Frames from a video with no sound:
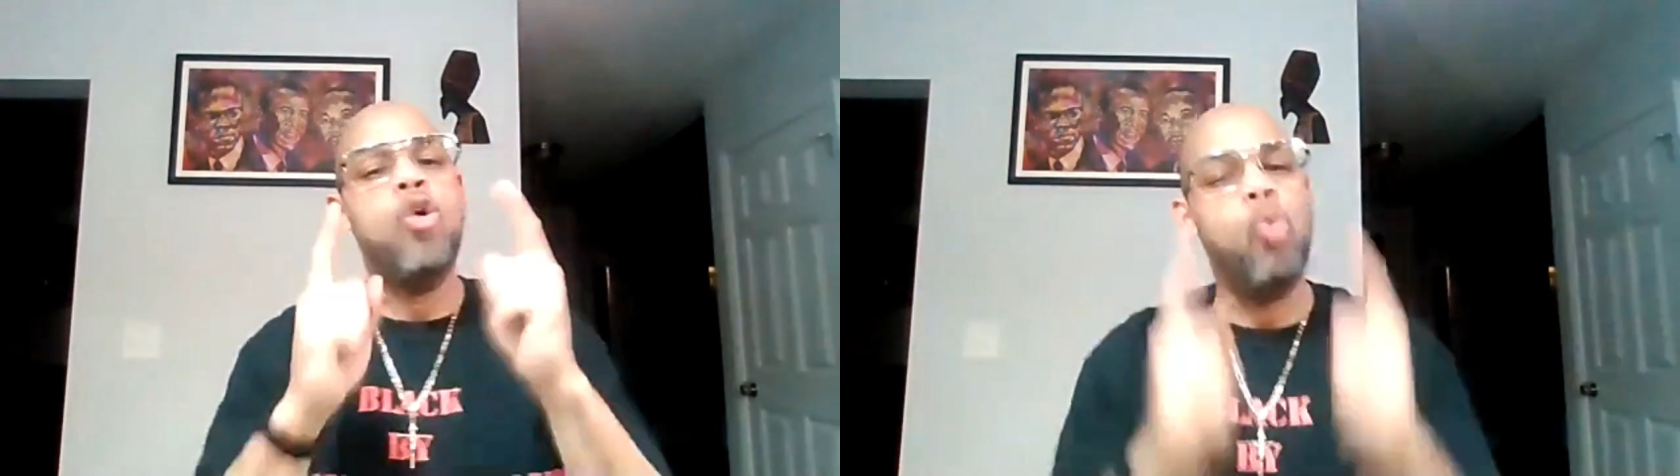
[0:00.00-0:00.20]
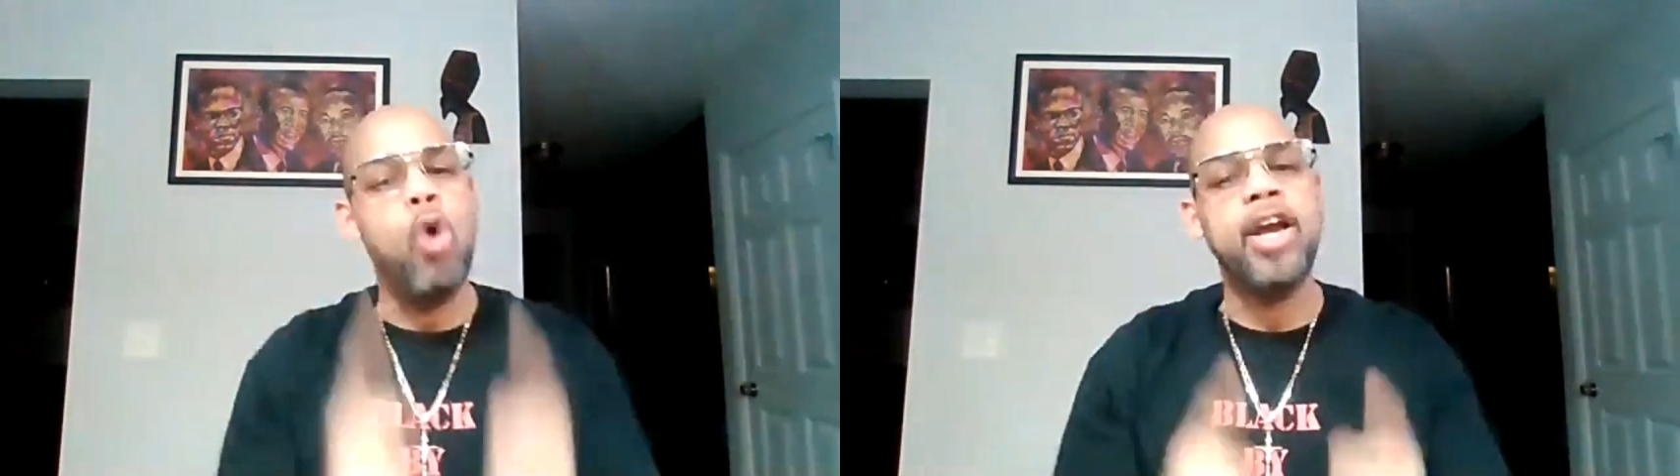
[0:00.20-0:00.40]

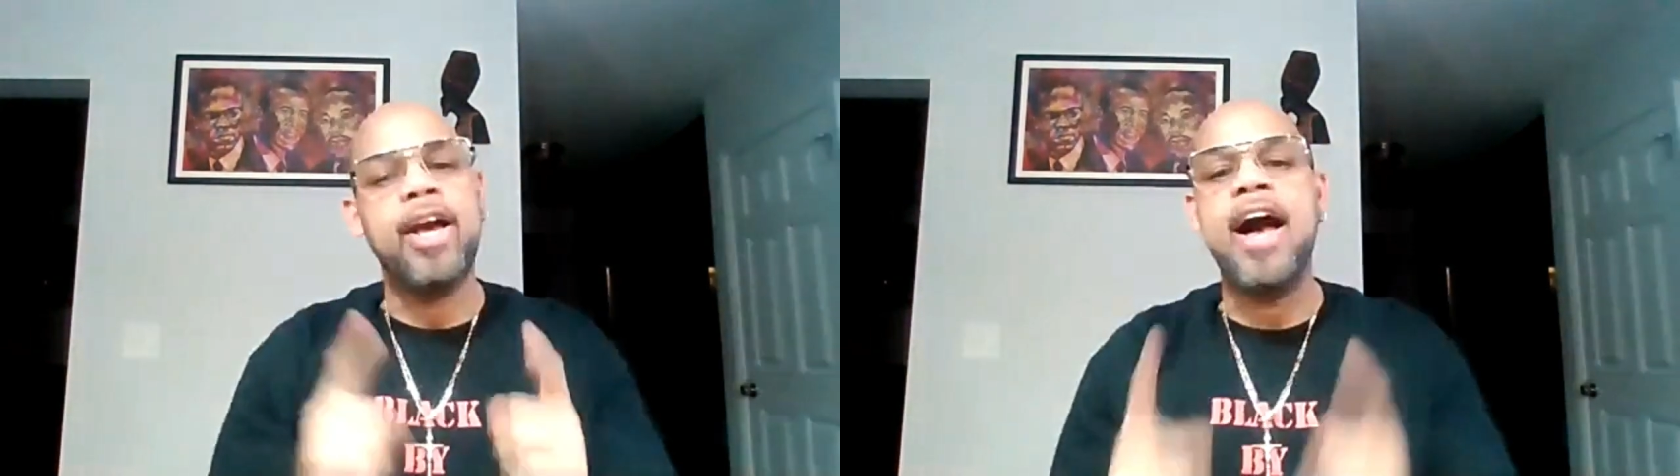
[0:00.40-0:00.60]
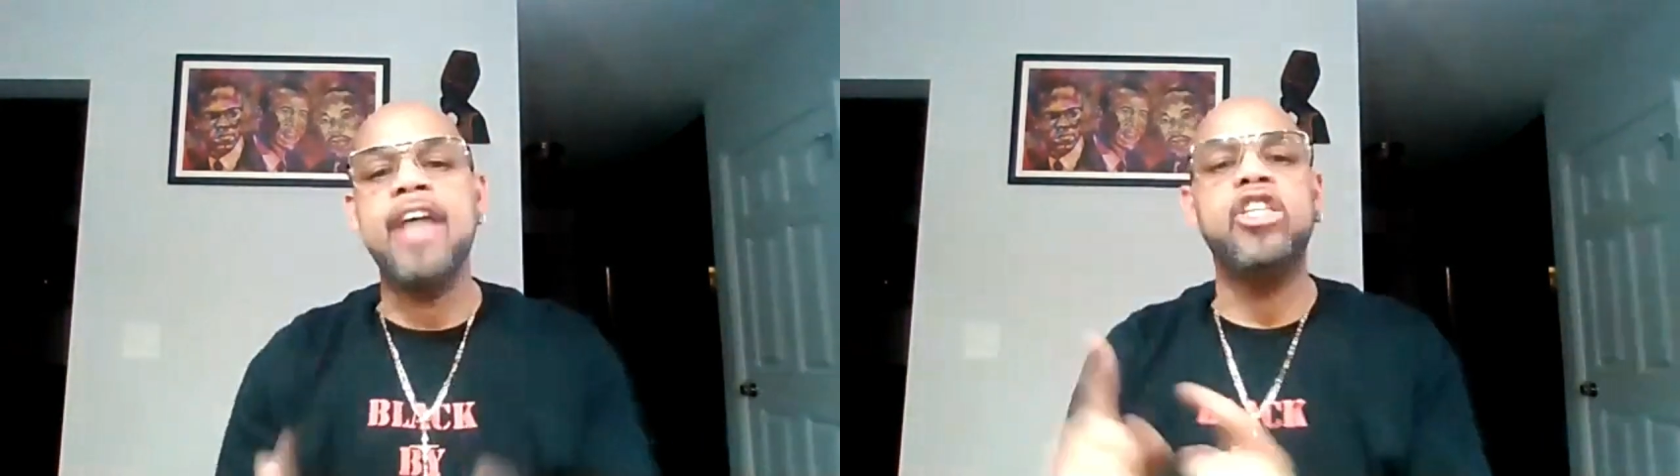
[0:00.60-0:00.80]
want to
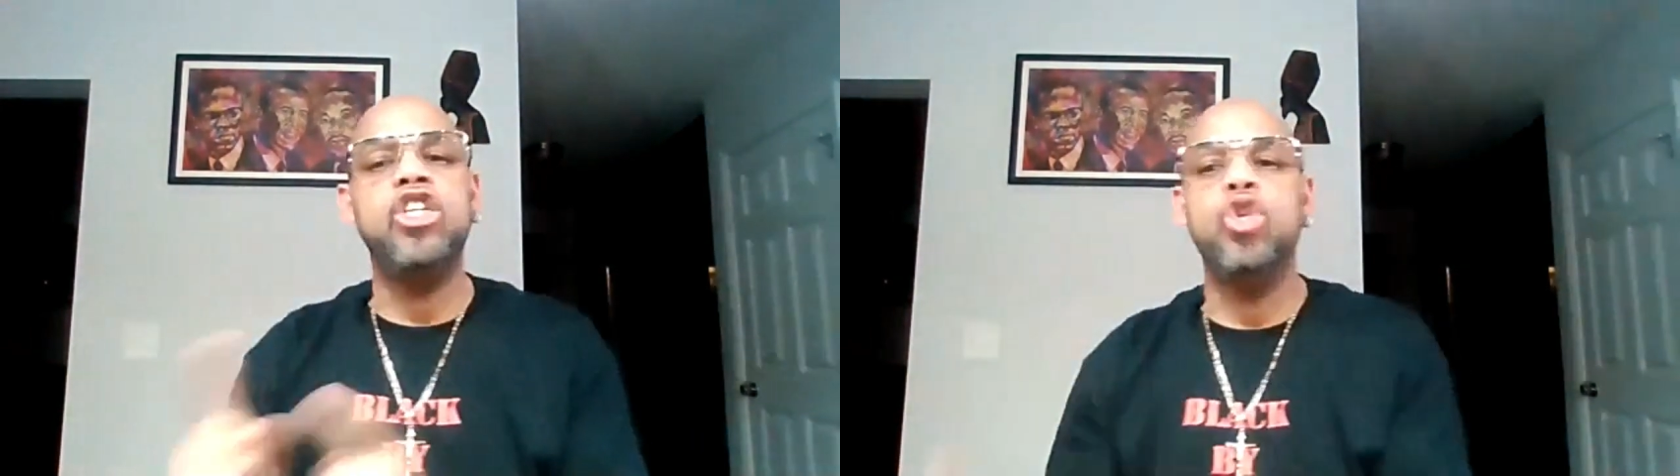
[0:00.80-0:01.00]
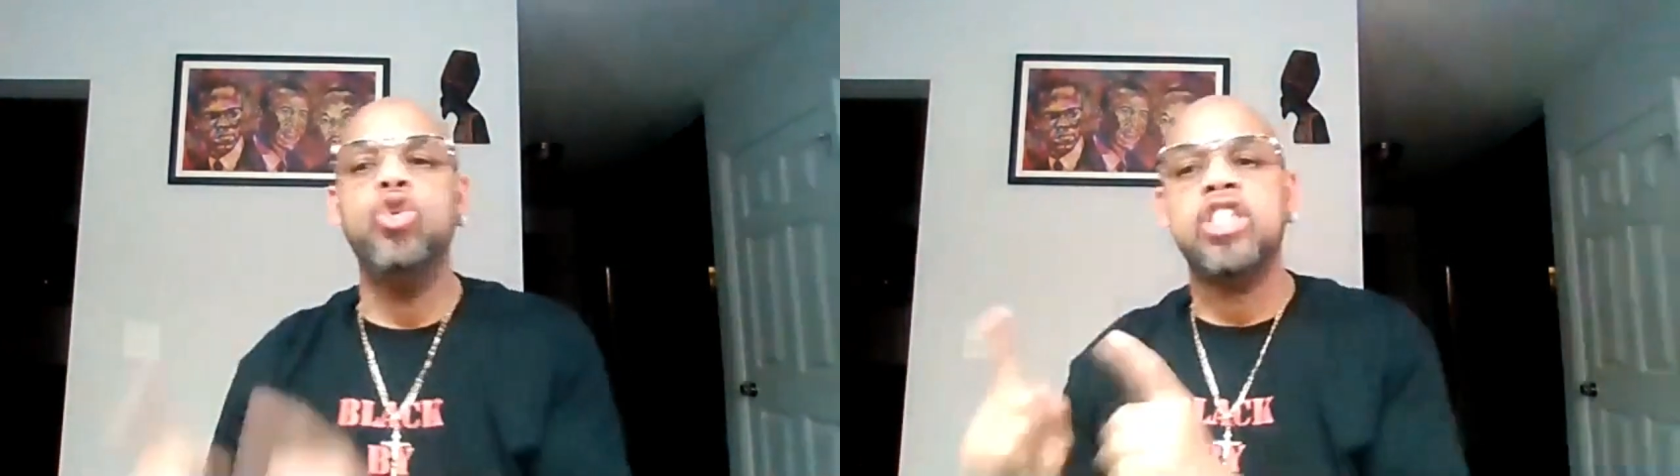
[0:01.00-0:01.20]

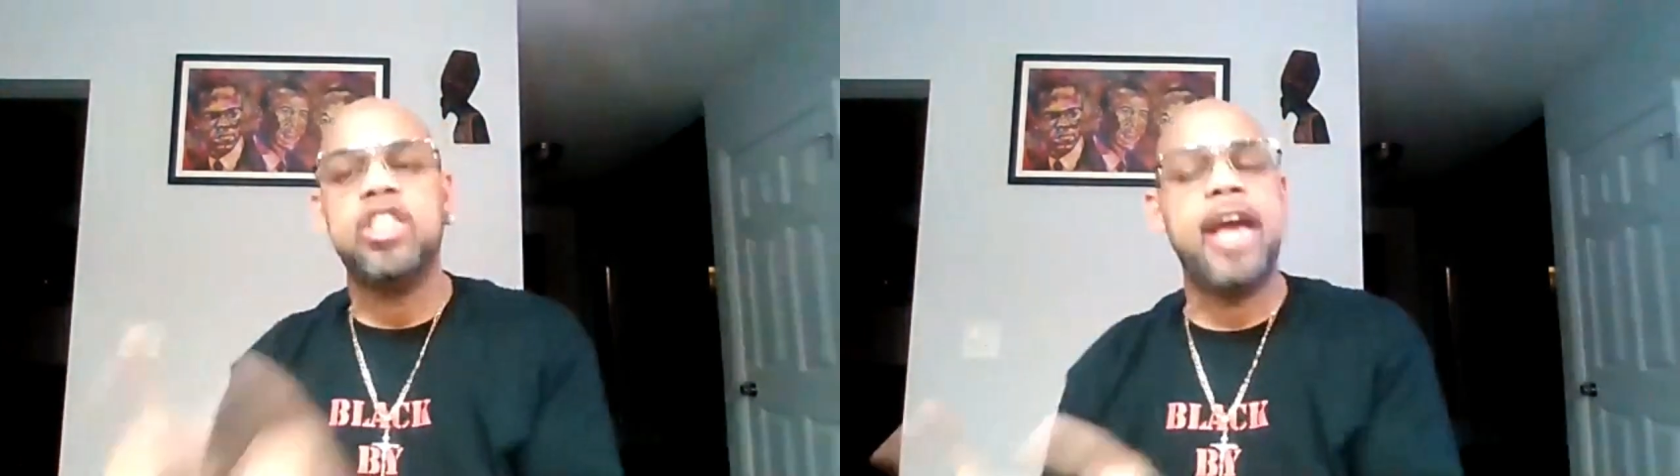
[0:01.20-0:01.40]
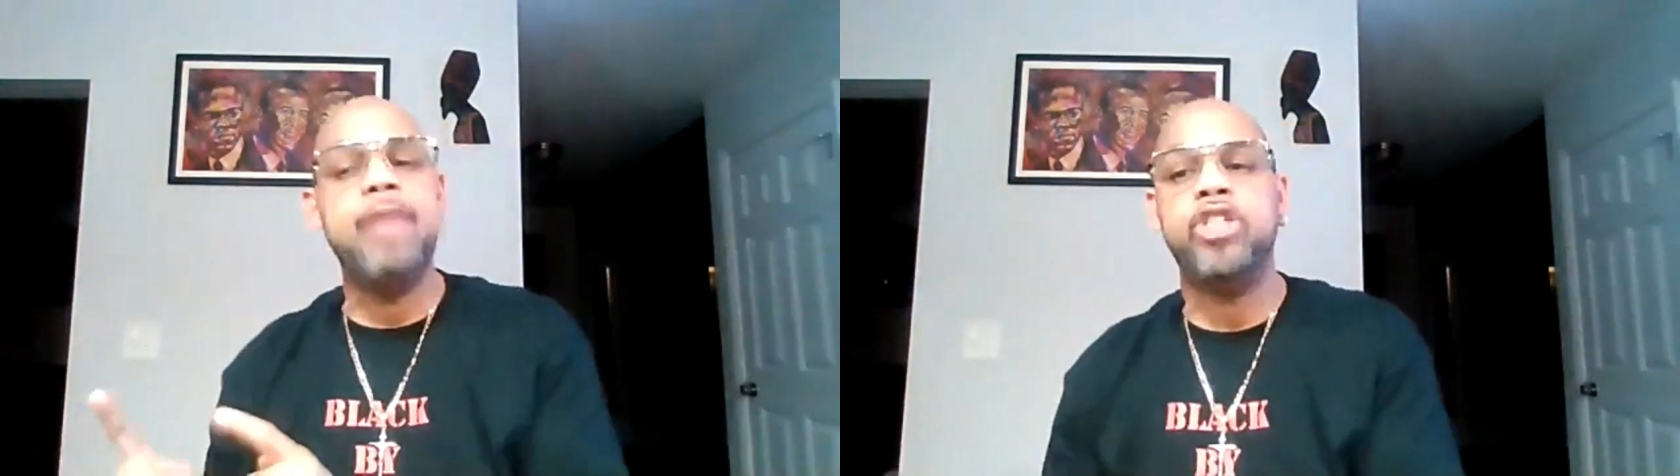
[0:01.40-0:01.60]
constantly do the
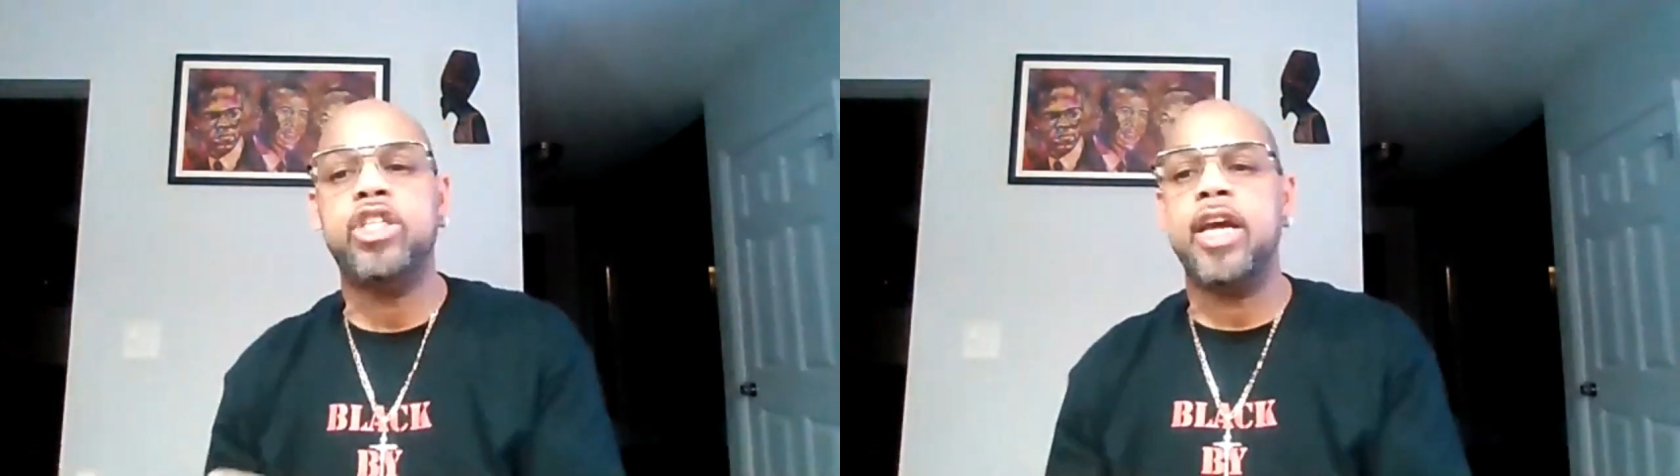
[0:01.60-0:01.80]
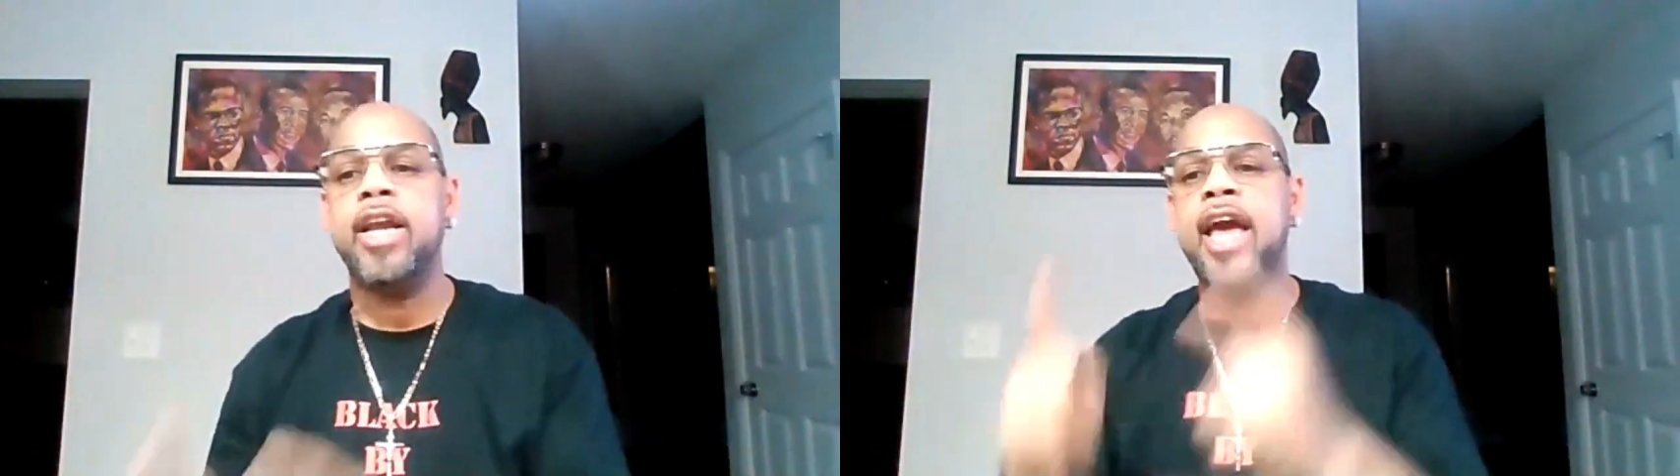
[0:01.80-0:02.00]
same
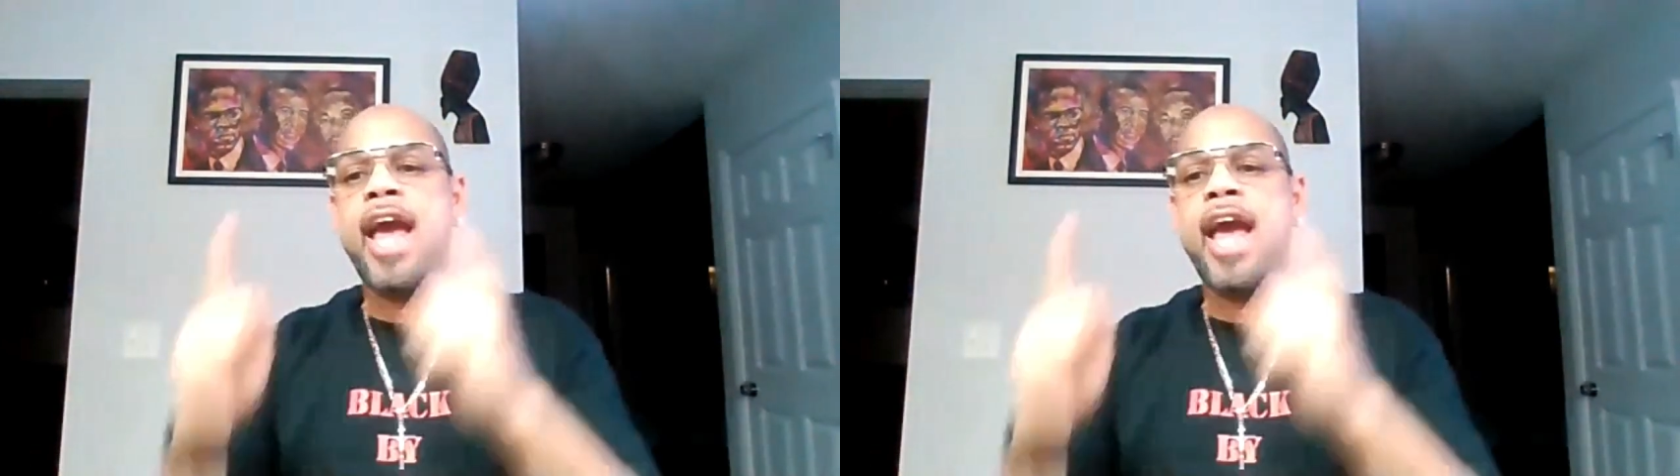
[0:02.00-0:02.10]
shit